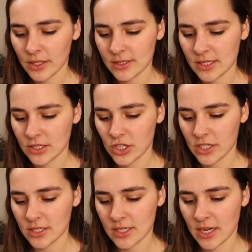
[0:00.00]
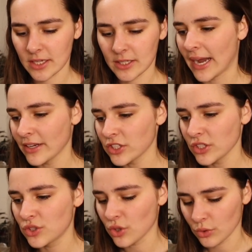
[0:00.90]
CJ Design. I actually
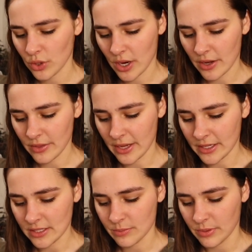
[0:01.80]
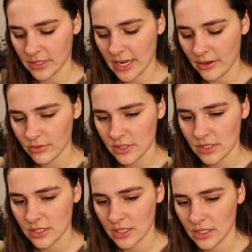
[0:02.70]
don't know how that is
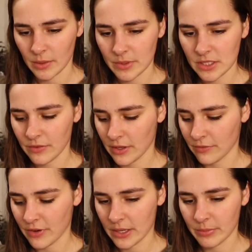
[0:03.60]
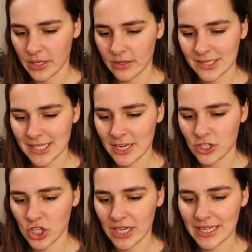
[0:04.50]
pronounced. Let me see if I can find a
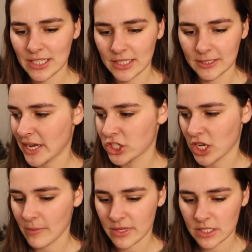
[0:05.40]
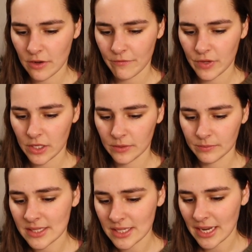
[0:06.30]
pronunciation. I need to educate myself here.
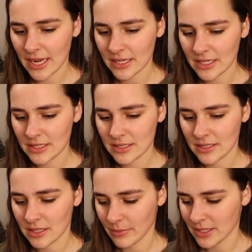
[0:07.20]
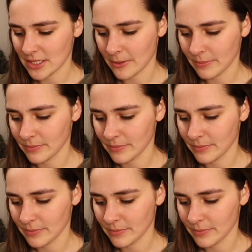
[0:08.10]
Is it Andes? Am I dumb?